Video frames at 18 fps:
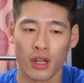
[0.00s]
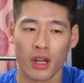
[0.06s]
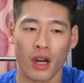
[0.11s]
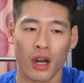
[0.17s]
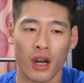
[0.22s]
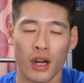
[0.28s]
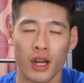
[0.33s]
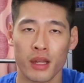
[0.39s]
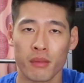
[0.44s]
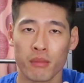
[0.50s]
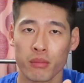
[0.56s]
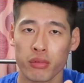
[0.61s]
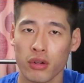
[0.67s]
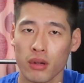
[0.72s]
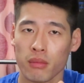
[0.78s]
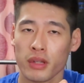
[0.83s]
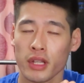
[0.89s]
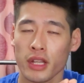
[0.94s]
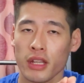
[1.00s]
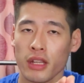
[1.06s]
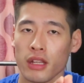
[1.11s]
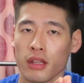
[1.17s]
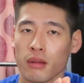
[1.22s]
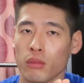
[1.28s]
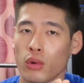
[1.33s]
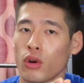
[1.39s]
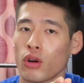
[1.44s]
I'm probably
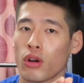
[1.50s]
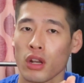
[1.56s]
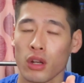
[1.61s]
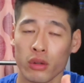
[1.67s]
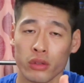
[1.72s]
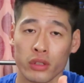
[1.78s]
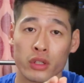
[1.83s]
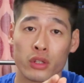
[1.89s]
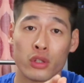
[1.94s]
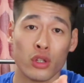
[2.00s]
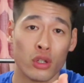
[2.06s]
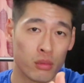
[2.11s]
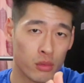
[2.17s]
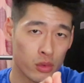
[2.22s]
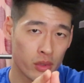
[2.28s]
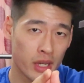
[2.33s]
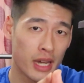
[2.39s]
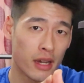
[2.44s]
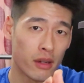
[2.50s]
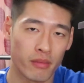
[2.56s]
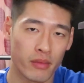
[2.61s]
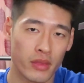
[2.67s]
more along the normal now.